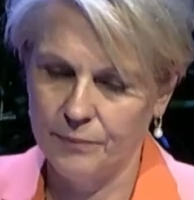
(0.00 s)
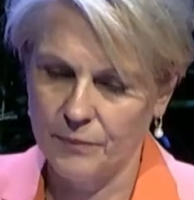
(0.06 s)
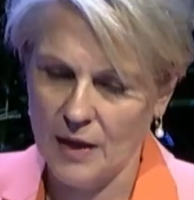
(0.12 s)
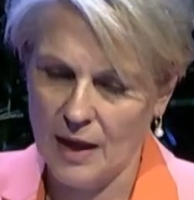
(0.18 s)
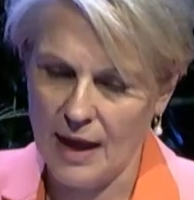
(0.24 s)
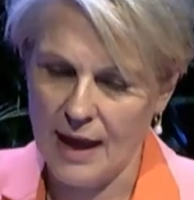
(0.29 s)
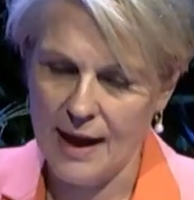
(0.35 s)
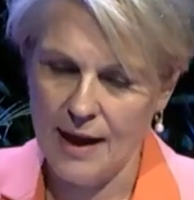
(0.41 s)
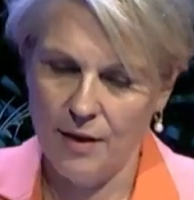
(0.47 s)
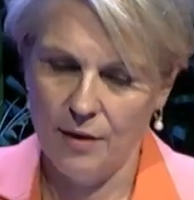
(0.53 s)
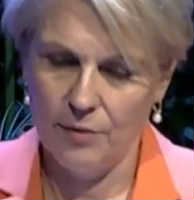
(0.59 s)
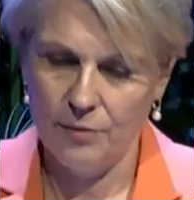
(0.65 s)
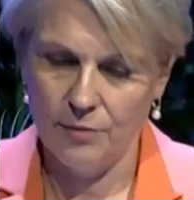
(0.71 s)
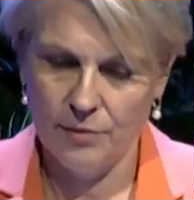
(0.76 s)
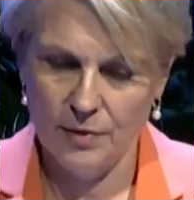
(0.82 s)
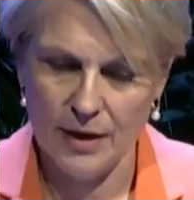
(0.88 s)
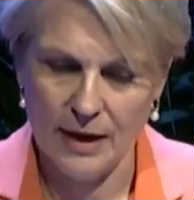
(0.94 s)

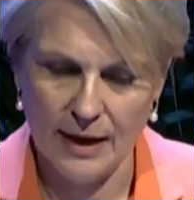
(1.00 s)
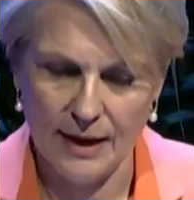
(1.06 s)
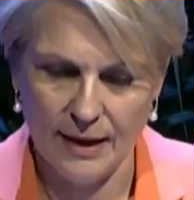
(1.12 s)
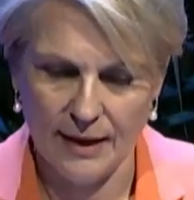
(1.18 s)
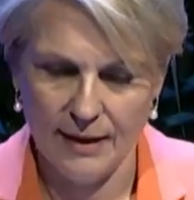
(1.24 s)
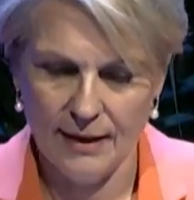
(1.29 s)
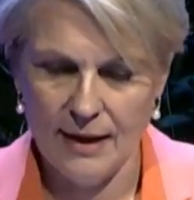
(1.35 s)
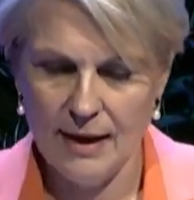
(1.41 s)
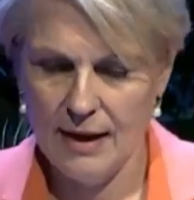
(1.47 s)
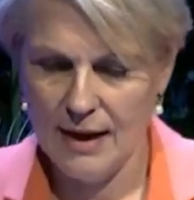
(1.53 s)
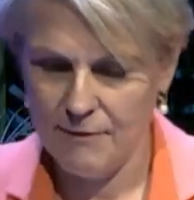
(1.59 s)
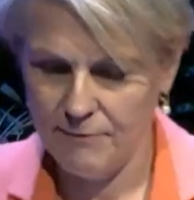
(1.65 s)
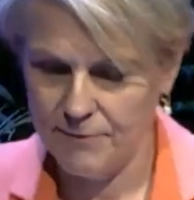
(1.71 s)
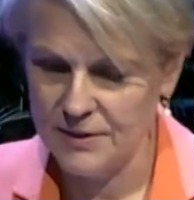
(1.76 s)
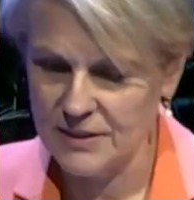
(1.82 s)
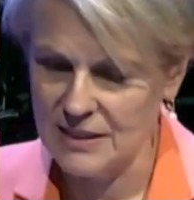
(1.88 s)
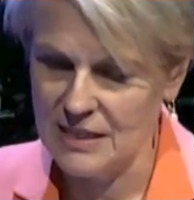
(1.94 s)
our
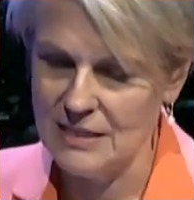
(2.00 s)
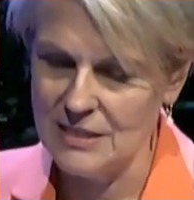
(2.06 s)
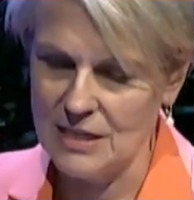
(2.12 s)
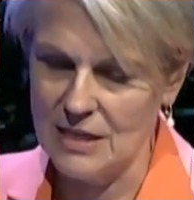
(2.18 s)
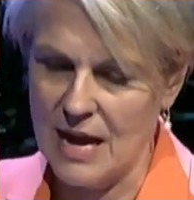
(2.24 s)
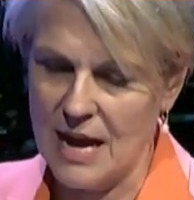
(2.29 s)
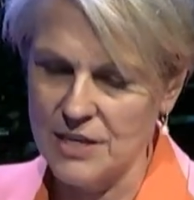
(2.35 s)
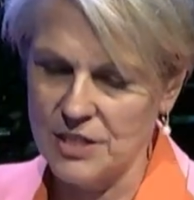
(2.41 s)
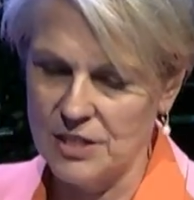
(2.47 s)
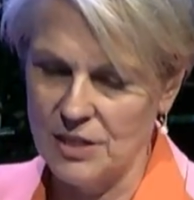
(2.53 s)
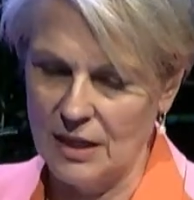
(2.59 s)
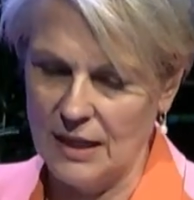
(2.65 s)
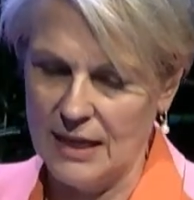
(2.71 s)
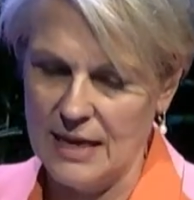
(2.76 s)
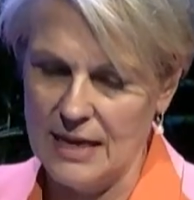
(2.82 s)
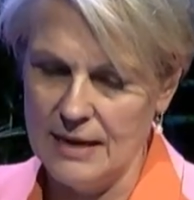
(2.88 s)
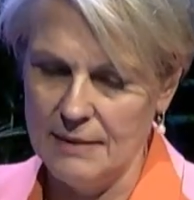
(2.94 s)
efforts
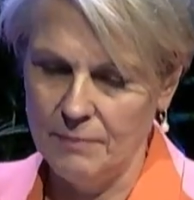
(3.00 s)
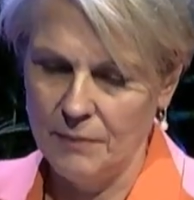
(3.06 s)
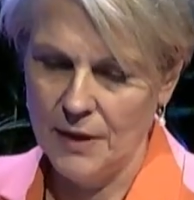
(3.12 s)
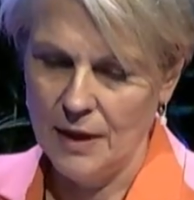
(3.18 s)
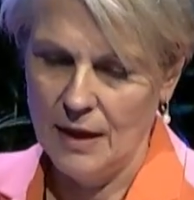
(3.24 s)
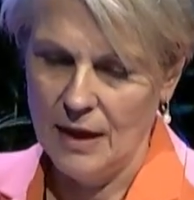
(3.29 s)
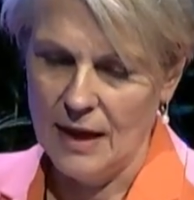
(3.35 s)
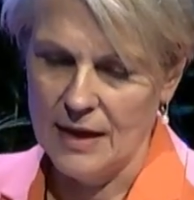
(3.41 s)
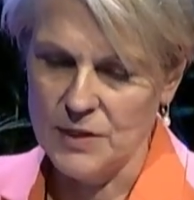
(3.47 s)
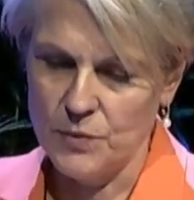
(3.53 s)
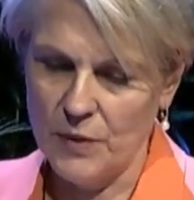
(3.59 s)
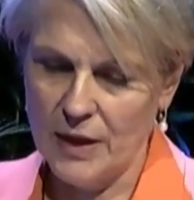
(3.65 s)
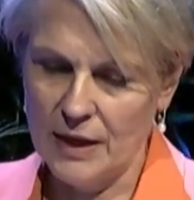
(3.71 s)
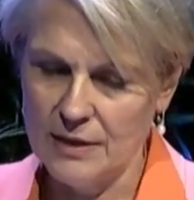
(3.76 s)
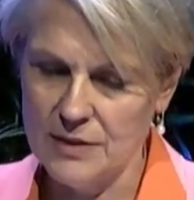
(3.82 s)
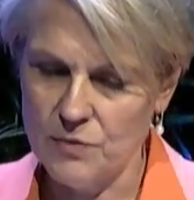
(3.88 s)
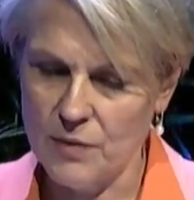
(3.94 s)
internationally, as
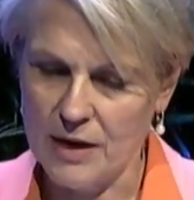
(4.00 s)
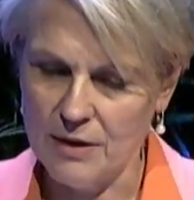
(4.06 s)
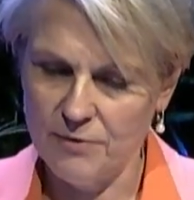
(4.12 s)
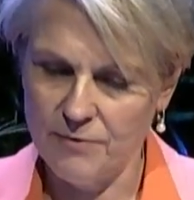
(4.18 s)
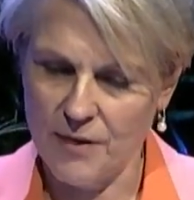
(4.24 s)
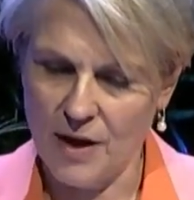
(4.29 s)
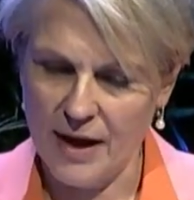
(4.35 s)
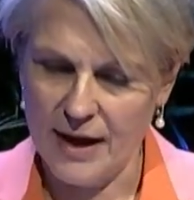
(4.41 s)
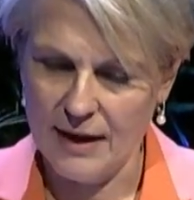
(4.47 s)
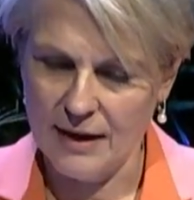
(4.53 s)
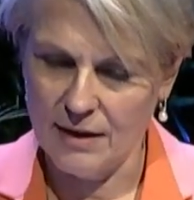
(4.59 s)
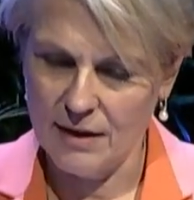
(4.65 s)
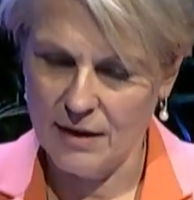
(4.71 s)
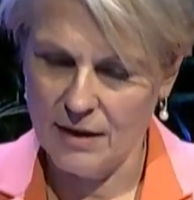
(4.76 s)
well as ratifying